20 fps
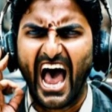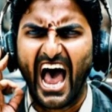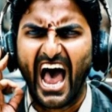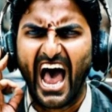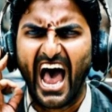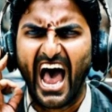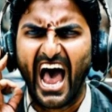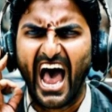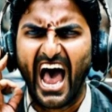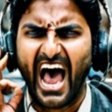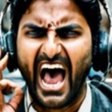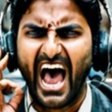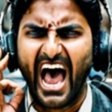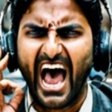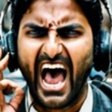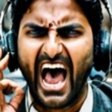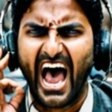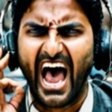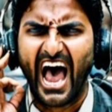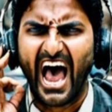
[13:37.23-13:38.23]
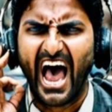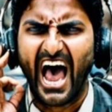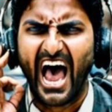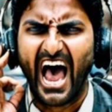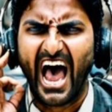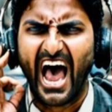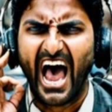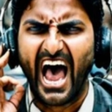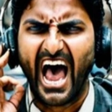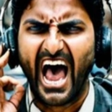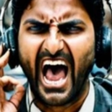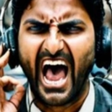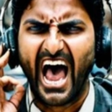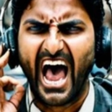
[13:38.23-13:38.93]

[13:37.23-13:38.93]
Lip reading: No one is speaking in this clip.